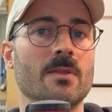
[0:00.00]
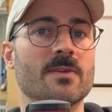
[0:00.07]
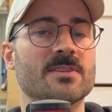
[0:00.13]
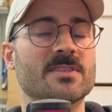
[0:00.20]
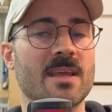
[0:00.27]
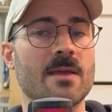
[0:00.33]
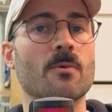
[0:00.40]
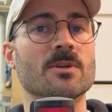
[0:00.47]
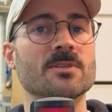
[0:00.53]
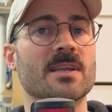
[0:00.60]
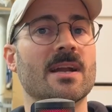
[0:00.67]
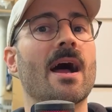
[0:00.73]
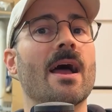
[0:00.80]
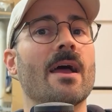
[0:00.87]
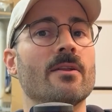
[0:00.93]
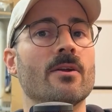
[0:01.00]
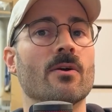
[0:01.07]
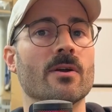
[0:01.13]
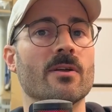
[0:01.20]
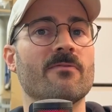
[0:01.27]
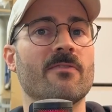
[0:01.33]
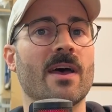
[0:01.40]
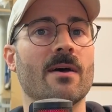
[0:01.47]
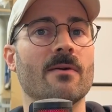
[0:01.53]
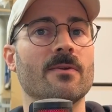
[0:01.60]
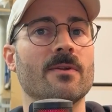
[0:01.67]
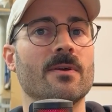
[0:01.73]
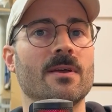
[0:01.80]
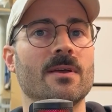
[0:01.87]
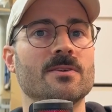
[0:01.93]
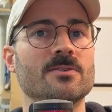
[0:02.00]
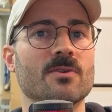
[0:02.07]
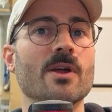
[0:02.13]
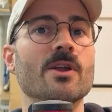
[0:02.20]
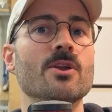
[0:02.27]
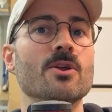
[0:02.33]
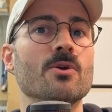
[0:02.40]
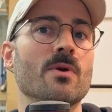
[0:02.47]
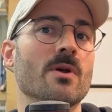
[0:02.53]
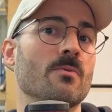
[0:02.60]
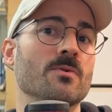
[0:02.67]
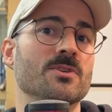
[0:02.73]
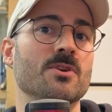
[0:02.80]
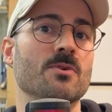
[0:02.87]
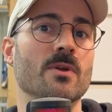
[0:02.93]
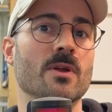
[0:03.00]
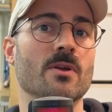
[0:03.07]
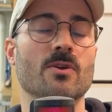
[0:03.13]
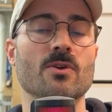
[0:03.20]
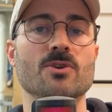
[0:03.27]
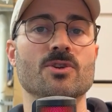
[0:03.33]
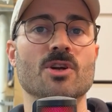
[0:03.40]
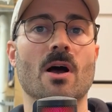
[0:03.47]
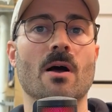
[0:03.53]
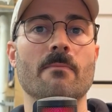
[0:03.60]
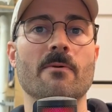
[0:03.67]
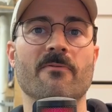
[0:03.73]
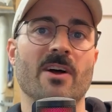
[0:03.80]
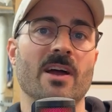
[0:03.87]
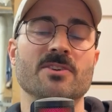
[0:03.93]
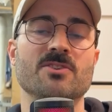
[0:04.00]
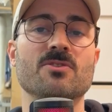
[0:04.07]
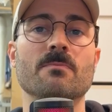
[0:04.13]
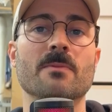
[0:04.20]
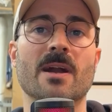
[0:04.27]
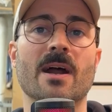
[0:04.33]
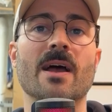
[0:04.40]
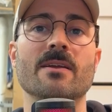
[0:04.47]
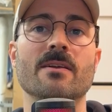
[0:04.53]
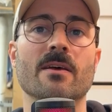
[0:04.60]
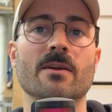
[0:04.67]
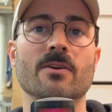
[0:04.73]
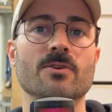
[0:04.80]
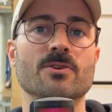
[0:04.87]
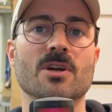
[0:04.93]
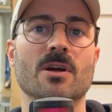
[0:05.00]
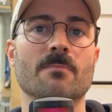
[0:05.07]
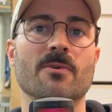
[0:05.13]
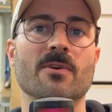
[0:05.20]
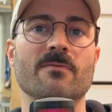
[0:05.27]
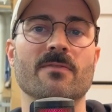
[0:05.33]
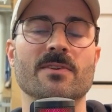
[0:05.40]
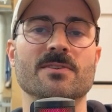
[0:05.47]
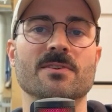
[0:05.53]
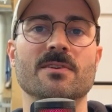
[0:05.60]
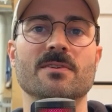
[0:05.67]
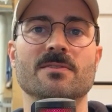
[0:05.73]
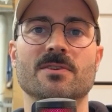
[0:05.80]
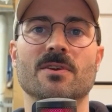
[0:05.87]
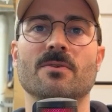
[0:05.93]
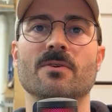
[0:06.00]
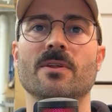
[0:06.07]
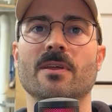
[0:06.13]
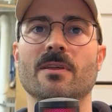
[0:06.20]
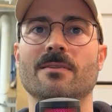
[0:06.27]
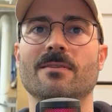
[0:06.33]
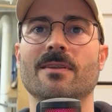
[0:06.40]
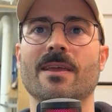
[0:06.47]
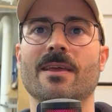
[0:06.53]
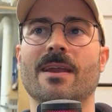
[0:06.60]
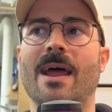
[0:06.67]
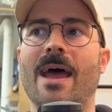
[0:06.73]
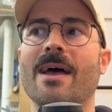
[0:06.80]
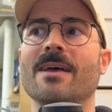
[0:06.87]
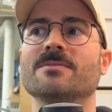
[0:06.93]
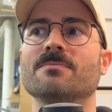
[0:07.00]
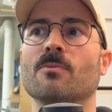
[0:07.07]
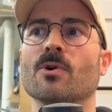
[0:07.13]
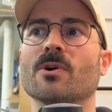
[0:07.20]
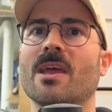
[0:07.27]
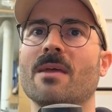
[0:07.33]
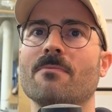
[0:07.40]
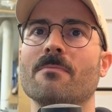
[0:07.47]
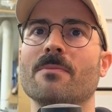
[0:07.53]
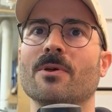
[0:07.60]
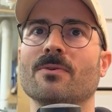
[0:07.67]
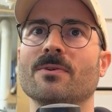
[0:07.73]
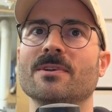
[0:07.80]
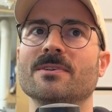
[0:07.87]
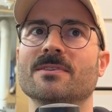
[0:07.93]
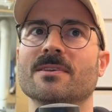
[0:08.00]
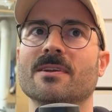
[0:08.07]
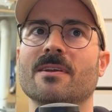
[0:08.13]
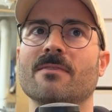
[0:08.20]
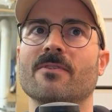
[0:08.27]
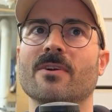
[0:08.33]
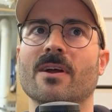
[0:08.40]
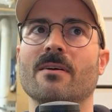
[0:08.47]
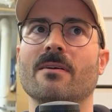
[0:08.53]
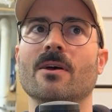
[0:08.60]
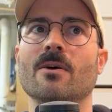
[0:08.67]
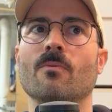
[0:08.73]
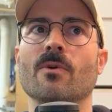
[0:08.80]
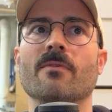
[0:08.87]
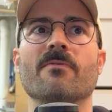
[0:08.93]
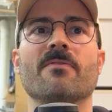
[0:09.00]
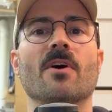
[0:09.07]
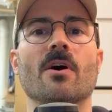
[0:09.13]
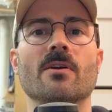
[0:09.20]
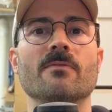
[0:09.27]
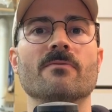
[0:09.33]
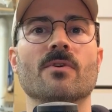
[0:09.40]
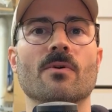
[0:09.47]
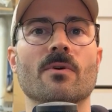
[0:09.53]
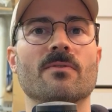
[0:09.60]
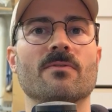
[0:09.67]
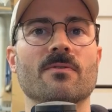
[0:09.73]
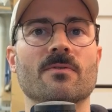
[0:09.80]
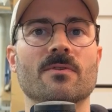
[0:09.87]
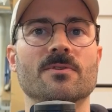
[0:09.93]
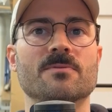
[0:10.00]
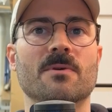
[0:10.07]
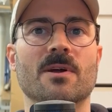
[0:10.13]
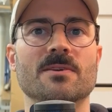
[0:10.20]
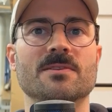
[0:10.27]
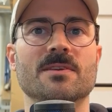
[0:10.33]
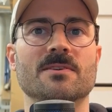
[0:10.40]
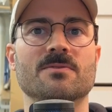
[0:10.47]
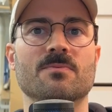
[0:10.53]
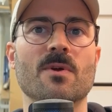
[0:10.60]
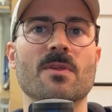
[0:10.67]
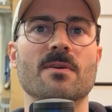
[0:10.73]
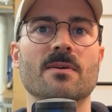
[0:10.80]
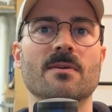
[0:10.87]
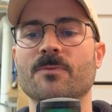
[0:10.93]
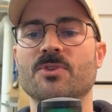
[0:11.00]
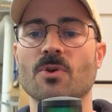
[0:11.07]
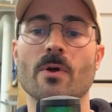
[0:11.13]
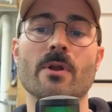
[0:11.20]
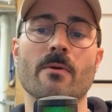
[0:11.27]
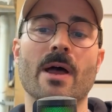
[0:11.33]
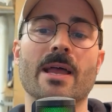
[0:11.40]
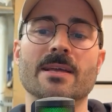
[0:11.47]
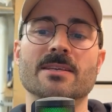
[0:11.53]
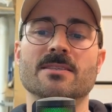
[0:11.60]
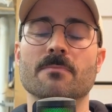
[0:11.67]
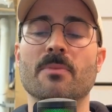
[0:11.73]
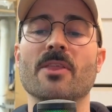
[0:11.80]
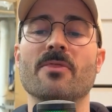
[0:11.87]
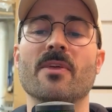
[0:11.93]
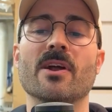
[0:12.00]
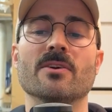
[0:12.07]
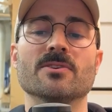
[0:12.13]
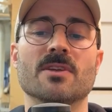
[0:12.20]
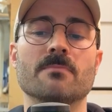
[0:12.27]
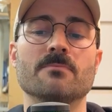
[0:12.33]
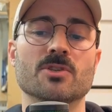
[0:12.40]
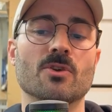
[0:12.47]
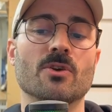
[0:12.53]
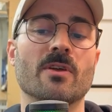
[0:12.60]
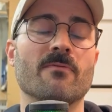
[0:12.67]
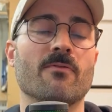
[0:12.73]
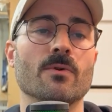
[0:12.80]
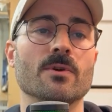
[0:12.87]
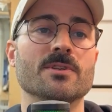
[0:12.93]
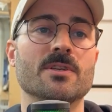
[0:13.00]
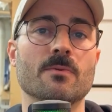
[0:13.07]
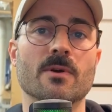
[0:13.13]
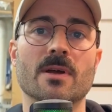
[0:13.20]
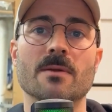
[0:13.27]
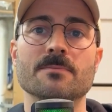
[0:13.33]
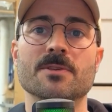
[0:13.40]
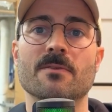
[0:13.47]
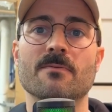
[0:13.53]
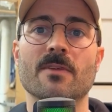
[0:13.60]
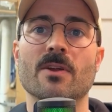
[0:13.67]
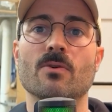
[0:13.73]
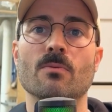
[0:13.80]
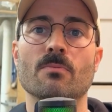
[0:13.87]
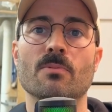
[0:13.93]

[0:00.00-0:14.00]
the same ones that I had already found. So I knew it was doing a good job if I assumed that I had done a good job previously. So it has more capabilities than even I would have thought of going through this process with it. So anyway, I guess the bud there is I'm just looking forward to see what comes out of that whole